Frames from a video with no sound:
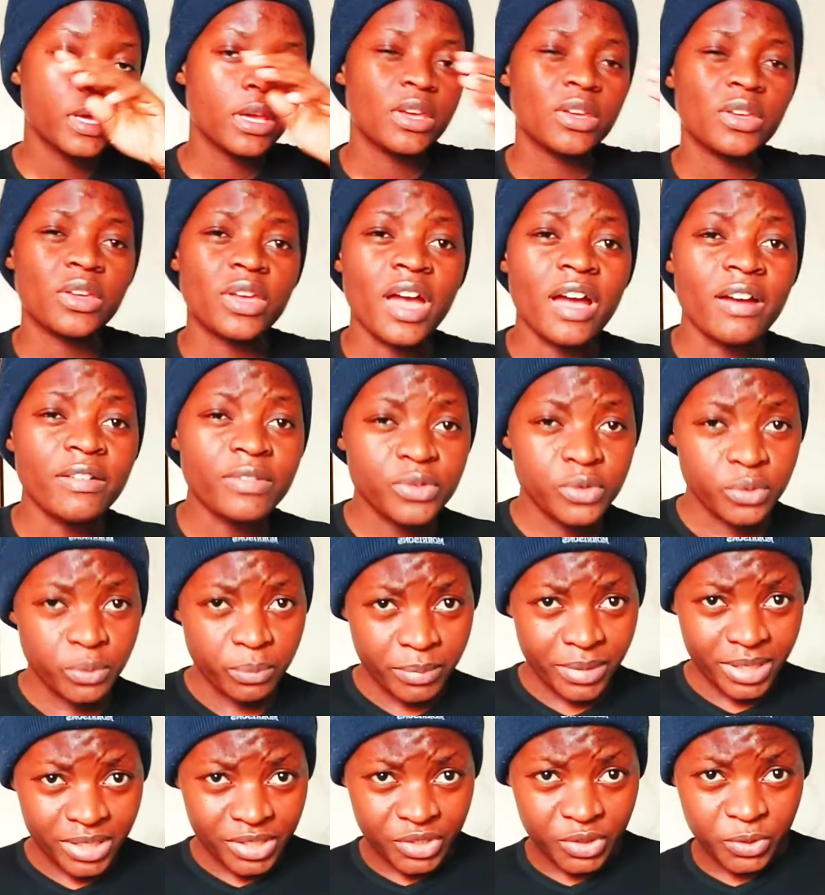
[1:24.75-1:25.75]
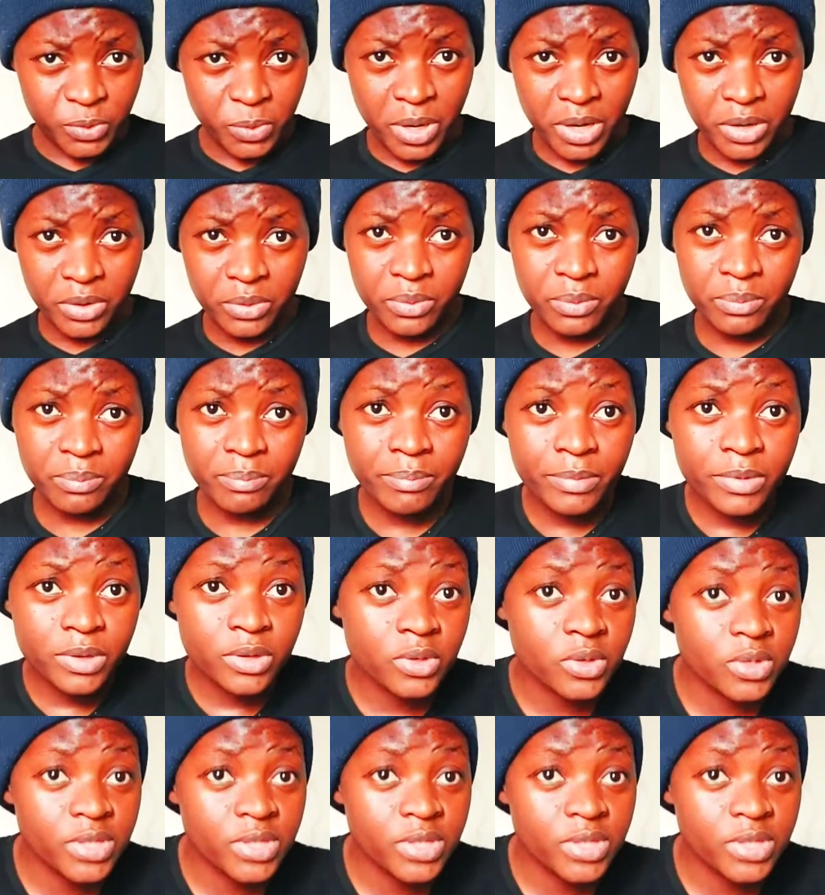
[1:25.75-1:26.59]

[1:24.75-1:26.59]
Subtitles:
you have to make sure you